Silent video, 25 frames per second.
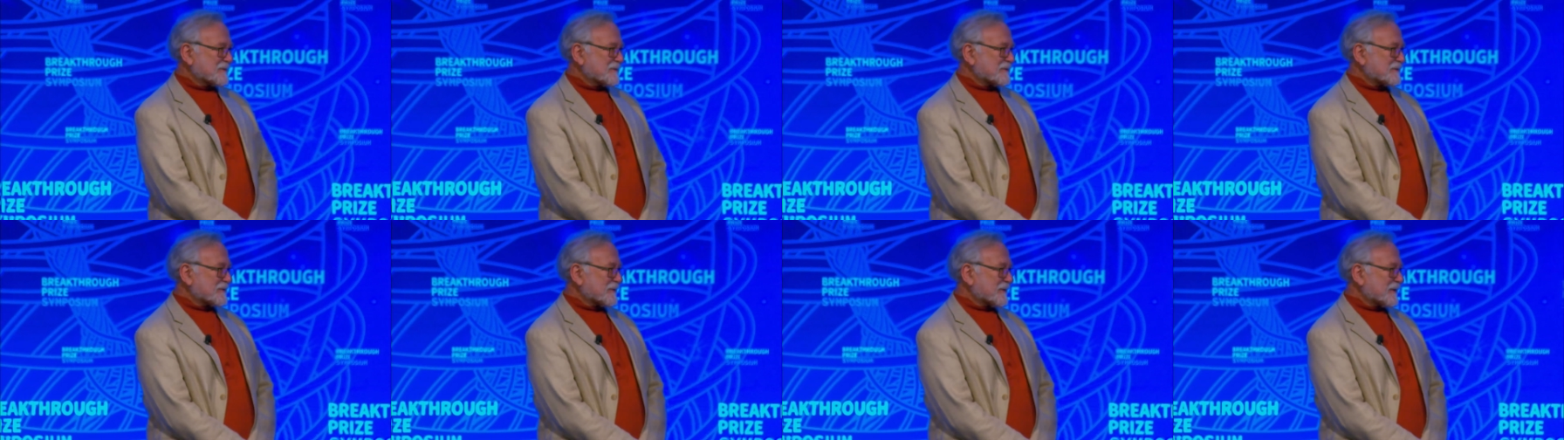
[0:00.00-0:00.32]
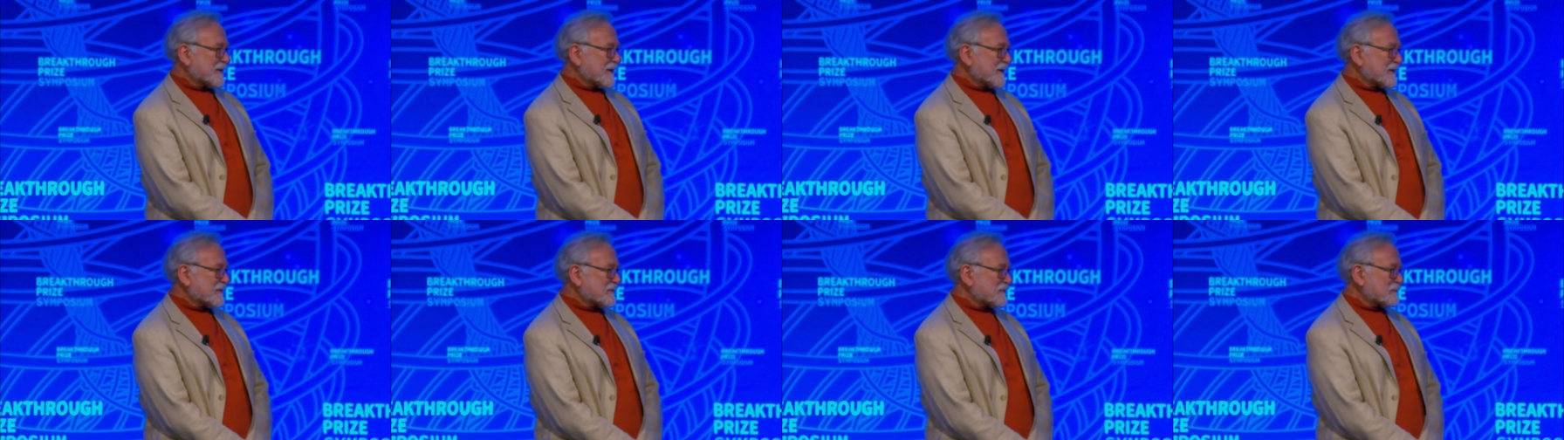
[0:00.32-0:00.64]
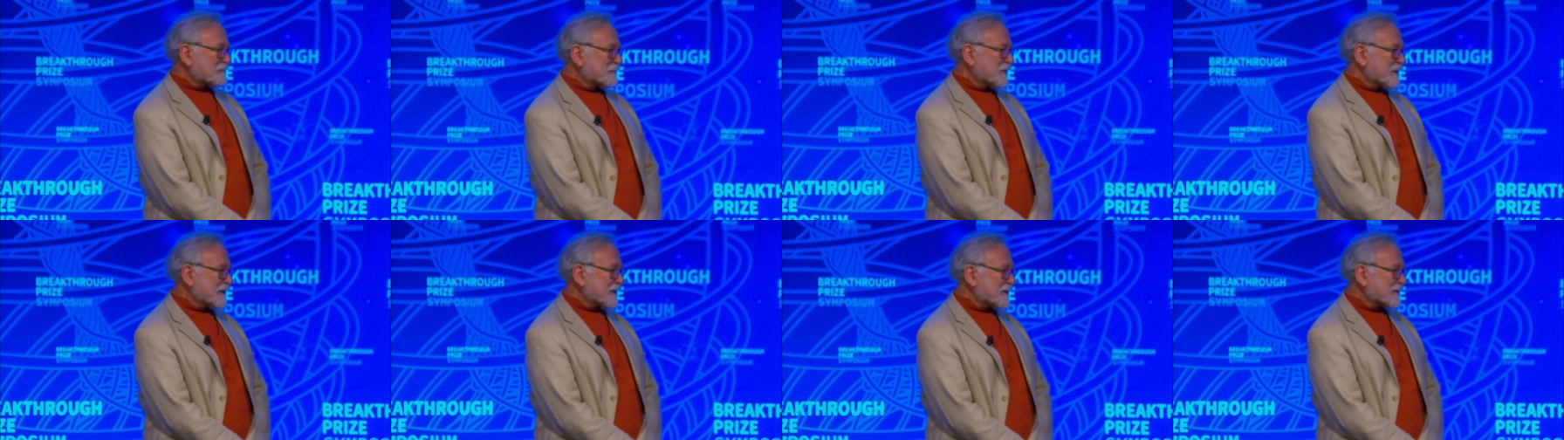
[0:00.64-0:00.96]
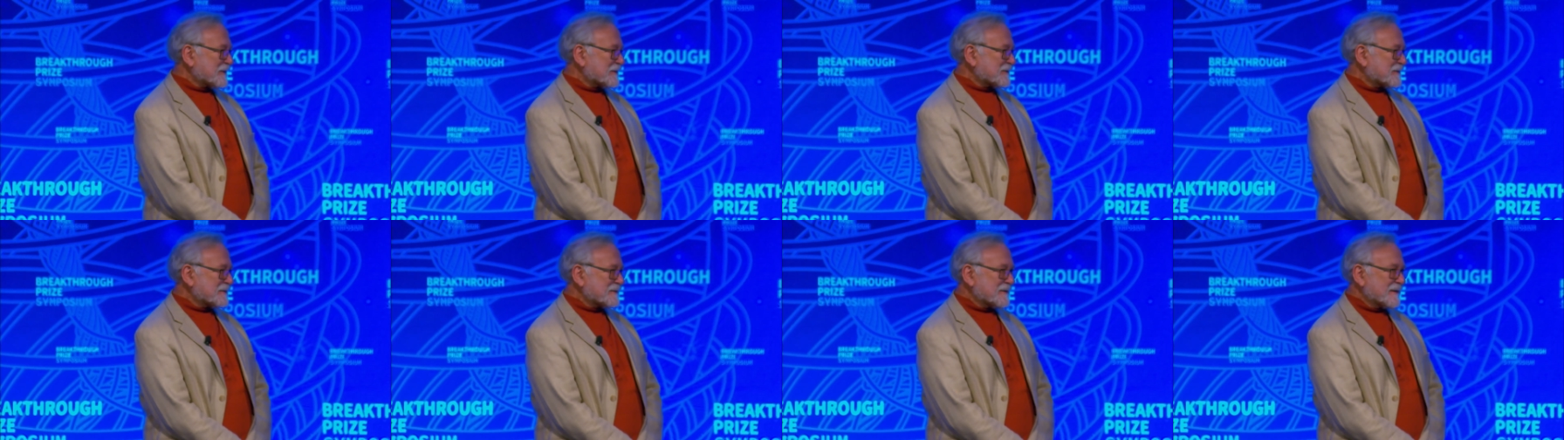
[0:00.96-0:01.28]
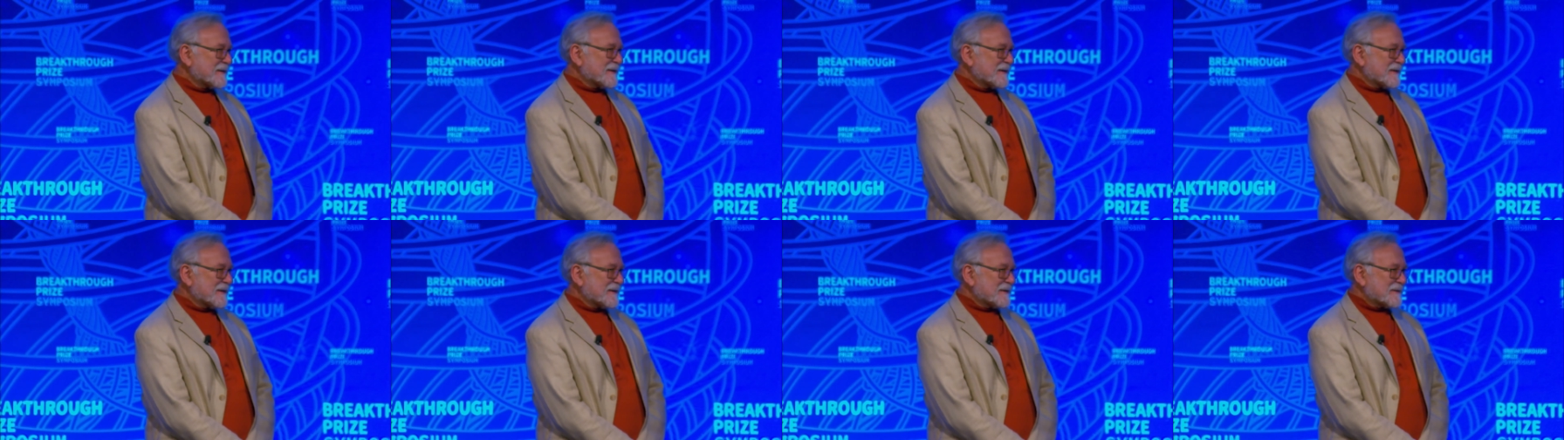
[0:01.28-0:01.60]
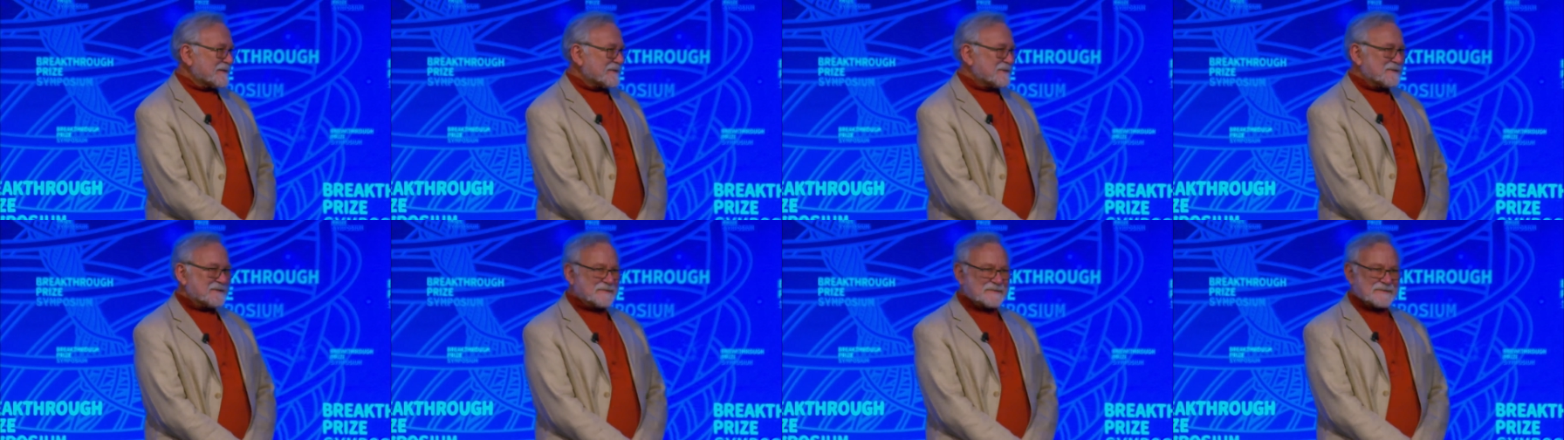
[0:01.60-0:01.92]
So our next speaker
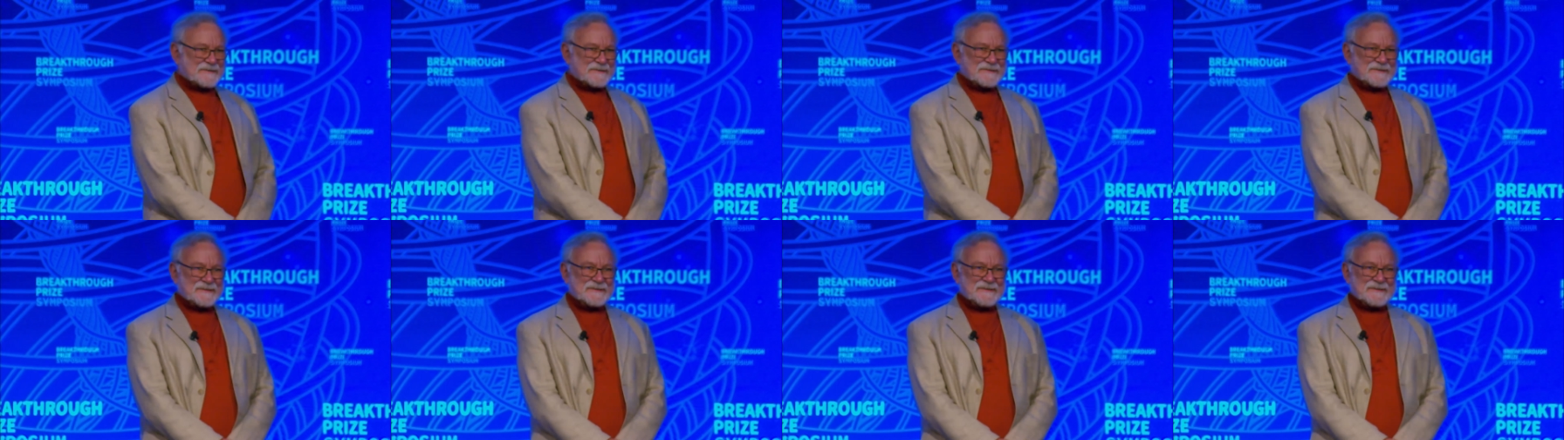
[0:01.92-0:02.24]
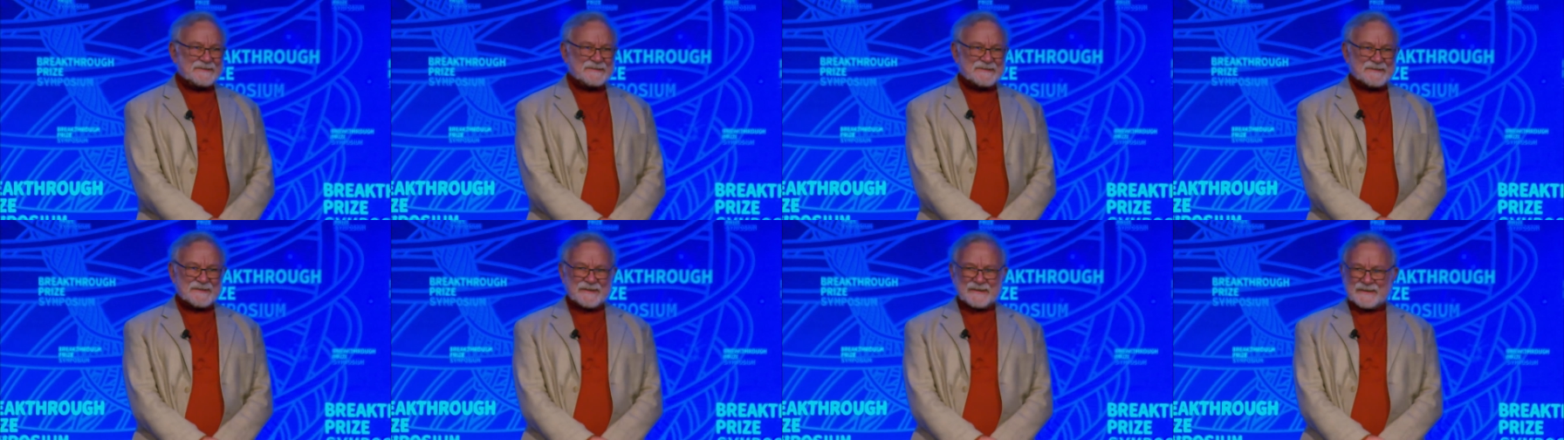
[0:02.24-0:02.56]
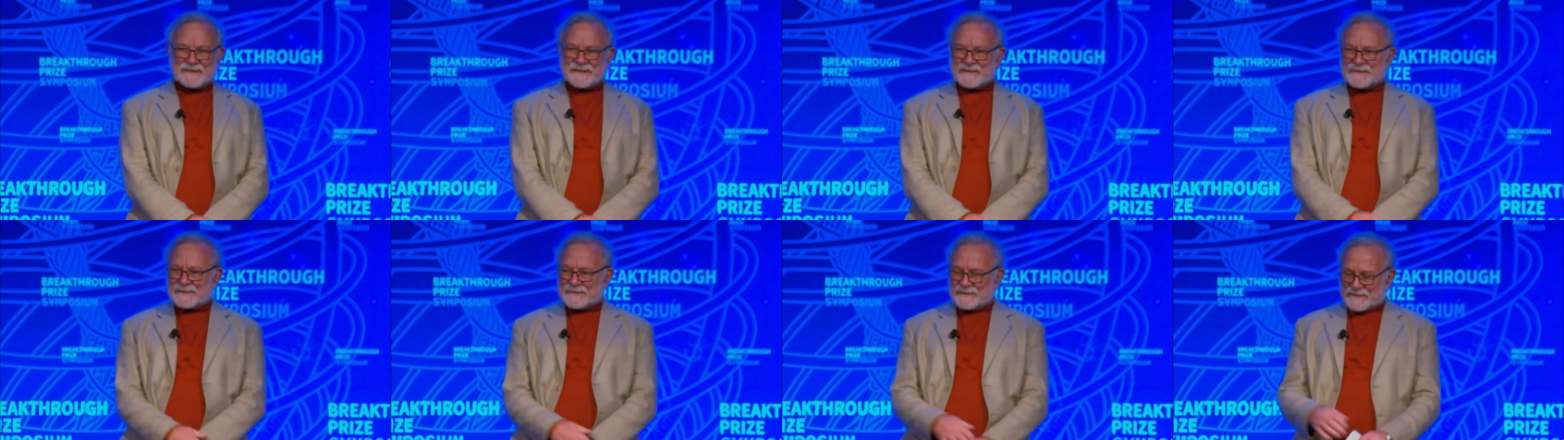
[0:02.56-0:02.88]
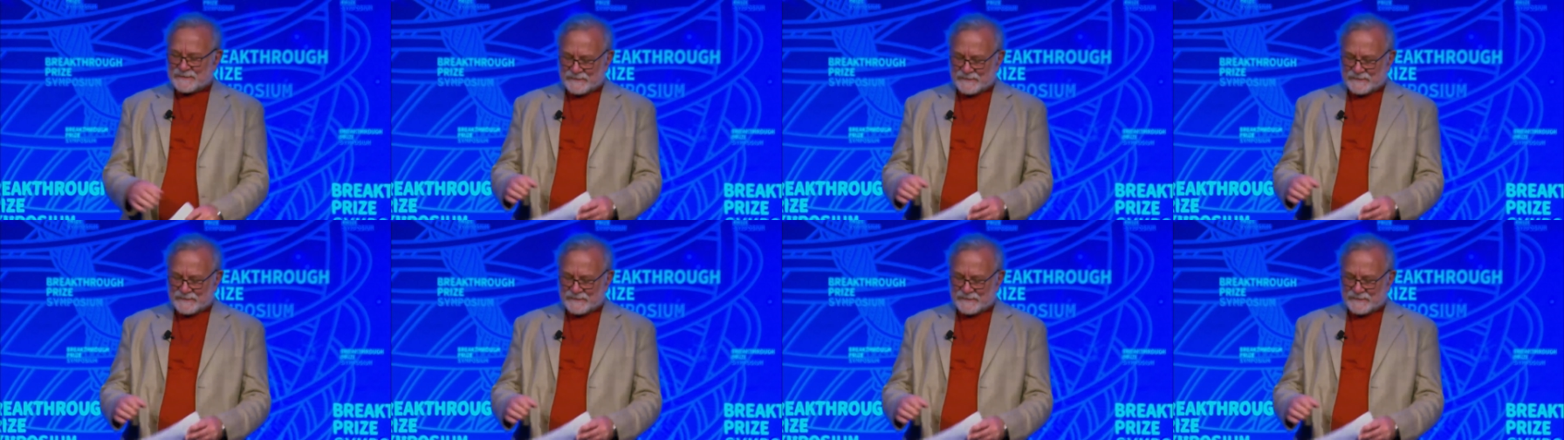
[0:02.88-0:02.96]
is going to talk